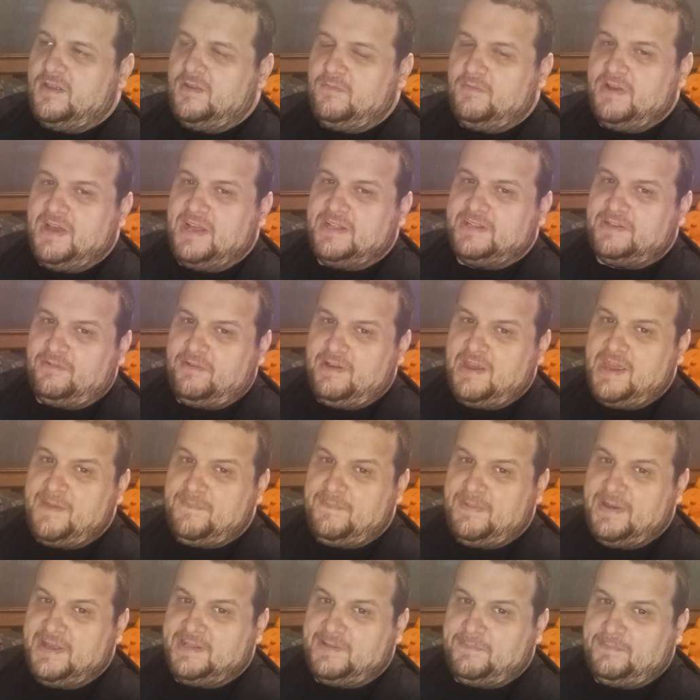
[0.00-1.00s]
without the
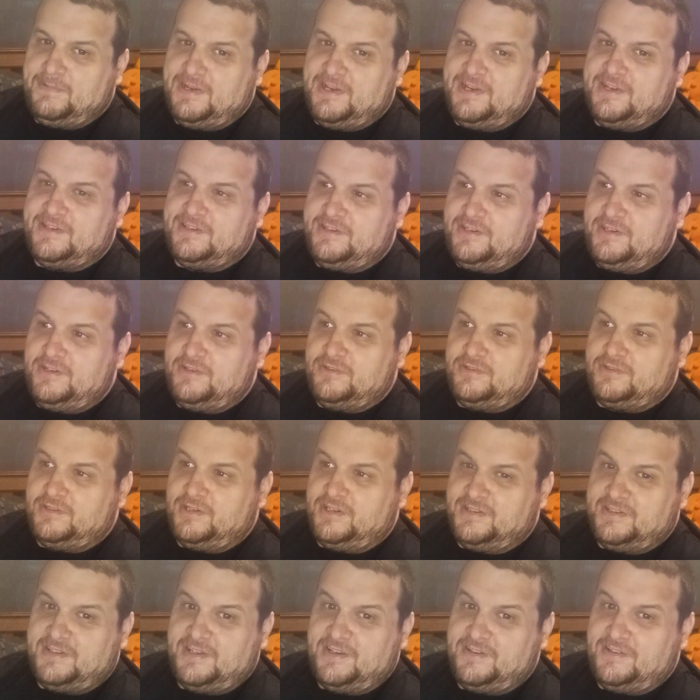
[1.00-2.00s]
grab pack, the player is
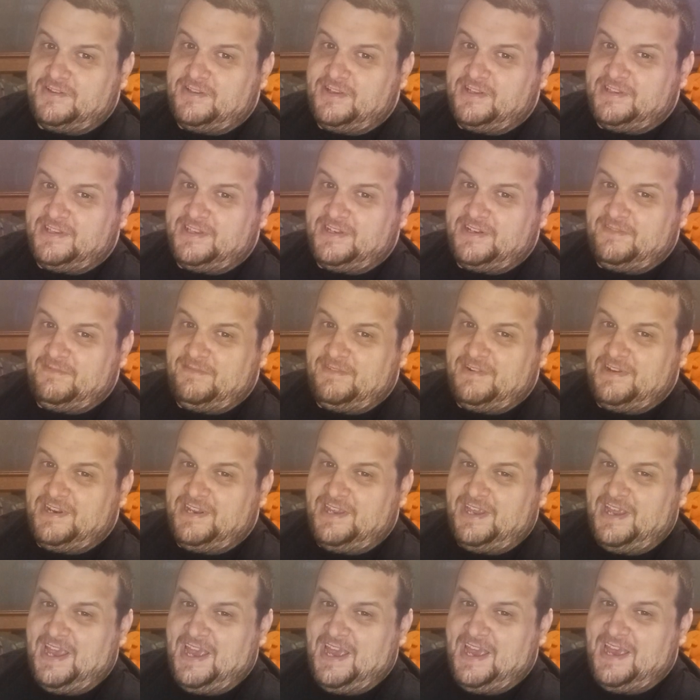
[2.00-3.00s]
useless. There's nothing where
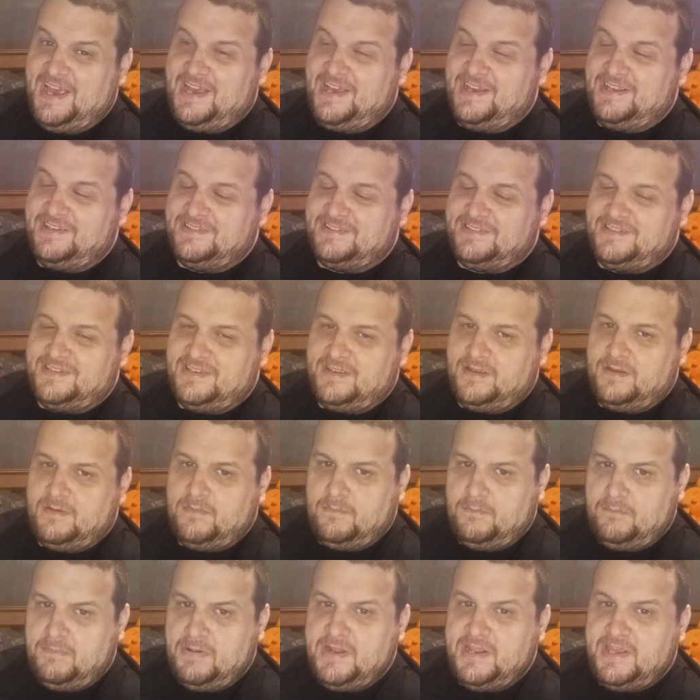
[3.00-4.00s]
he has.
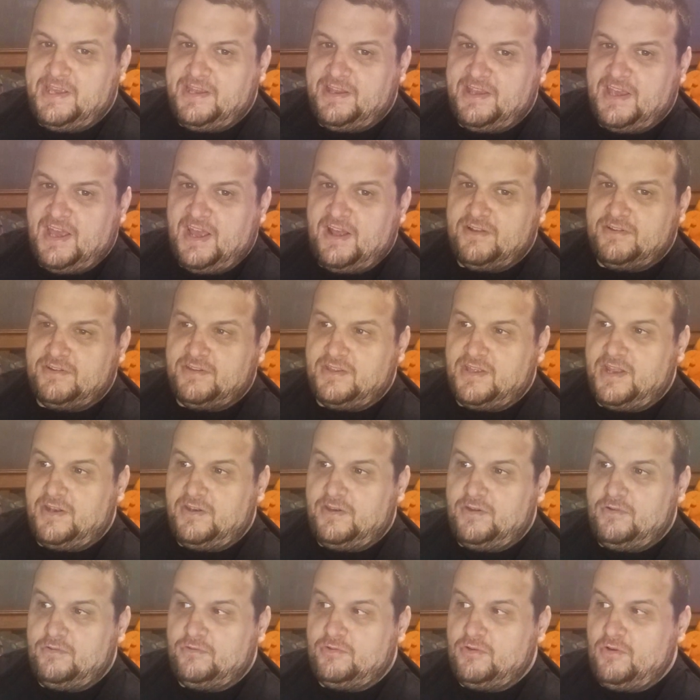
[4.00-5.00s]
But he encounters a
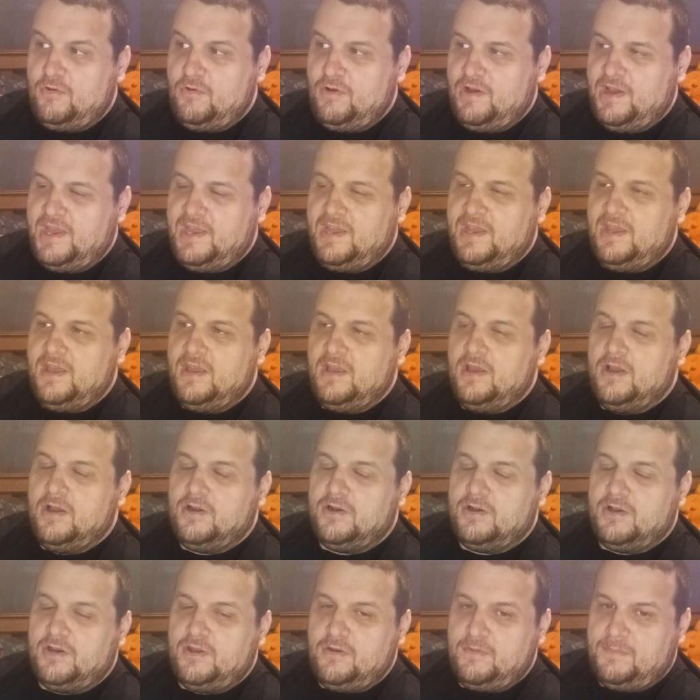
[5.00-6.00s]
new toy,
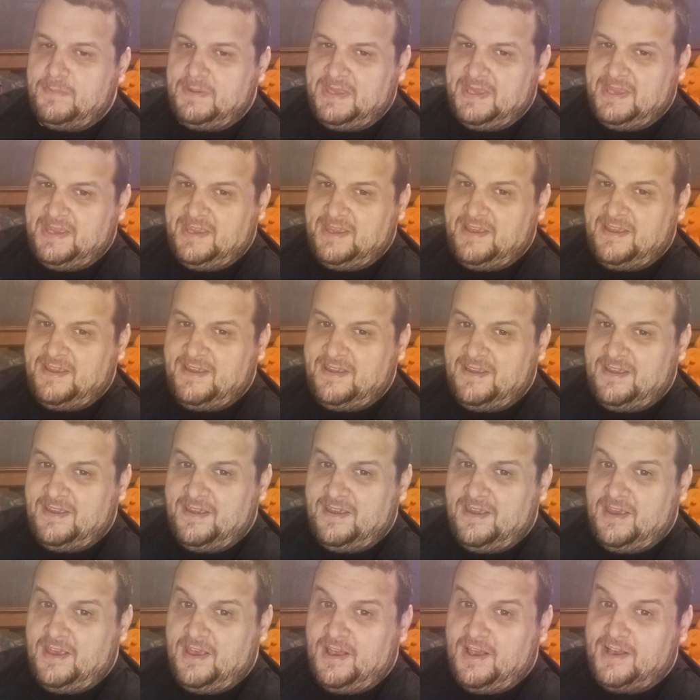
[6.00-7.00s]
Globy,
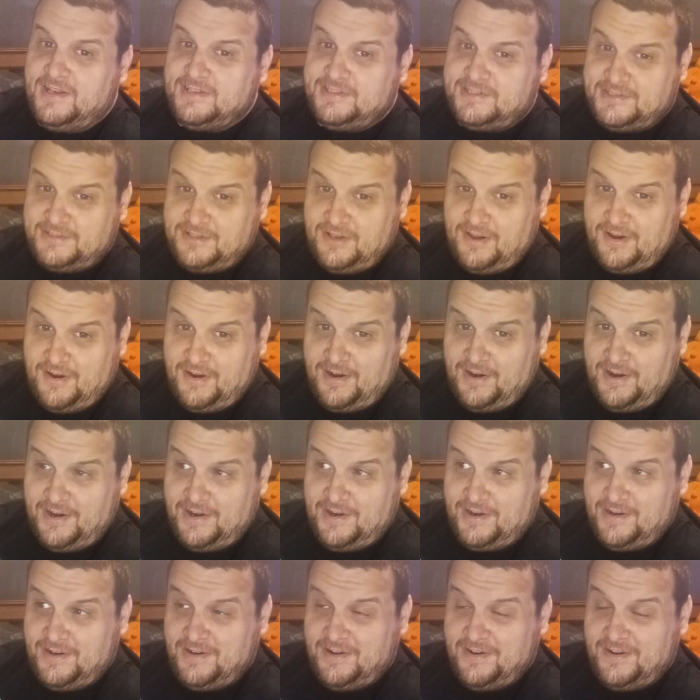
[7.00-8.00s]
a star
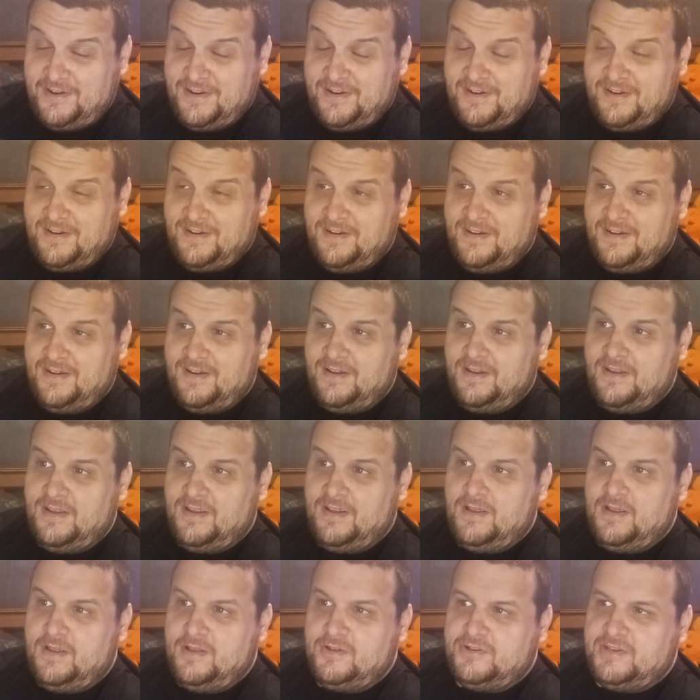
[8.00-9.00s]

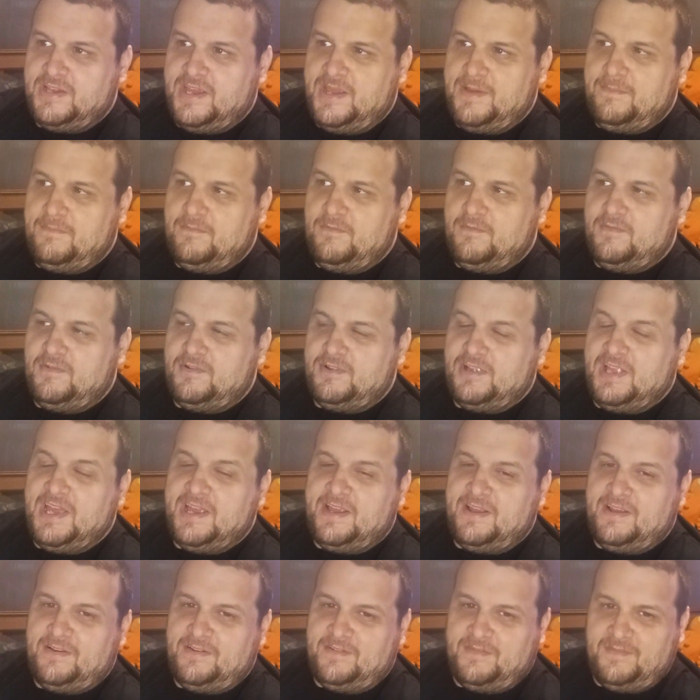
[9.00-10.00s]
shaped like.